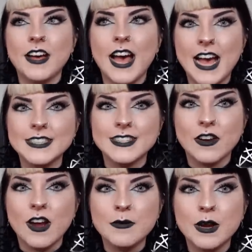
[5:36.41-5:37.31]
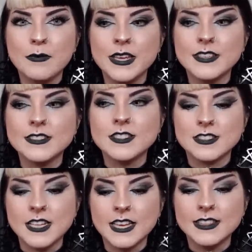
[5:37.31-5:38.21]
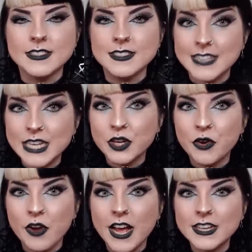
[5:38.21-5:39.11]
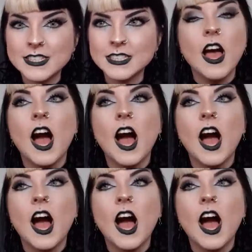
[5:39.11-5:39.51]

has their eyebrow pierced. Just like, this is incorrect.